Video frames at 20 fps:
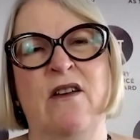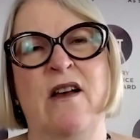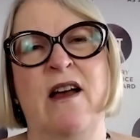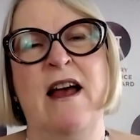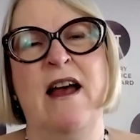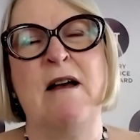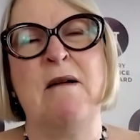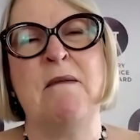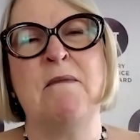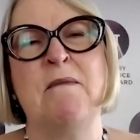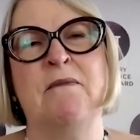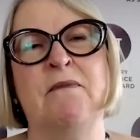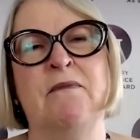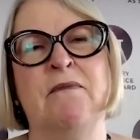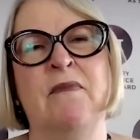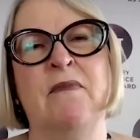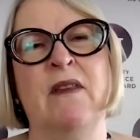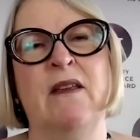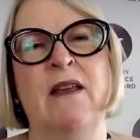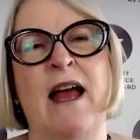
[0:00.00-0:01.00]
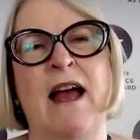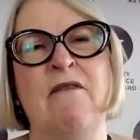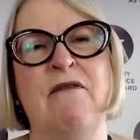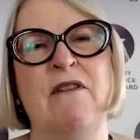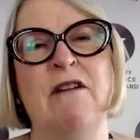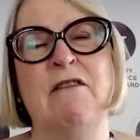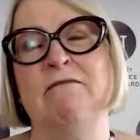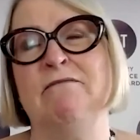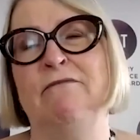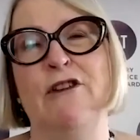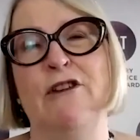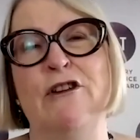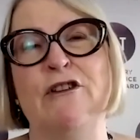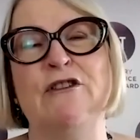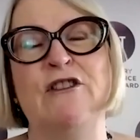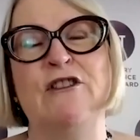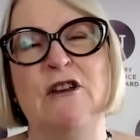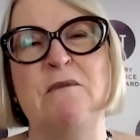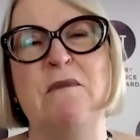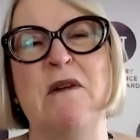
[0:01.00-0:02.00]
having learned
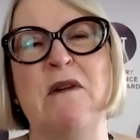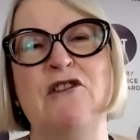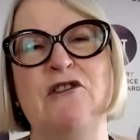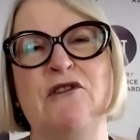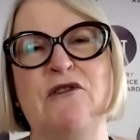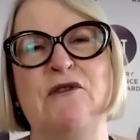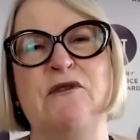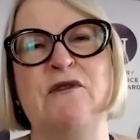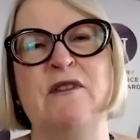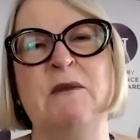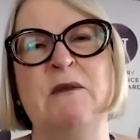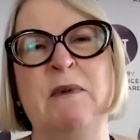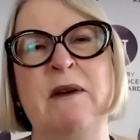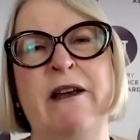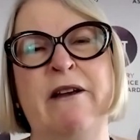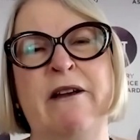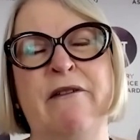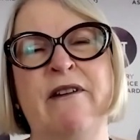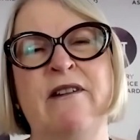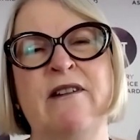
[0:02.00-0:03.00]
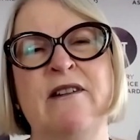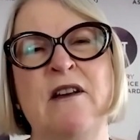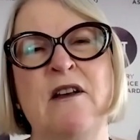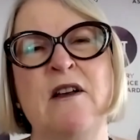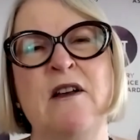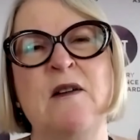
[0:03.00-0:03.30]
so much through this period,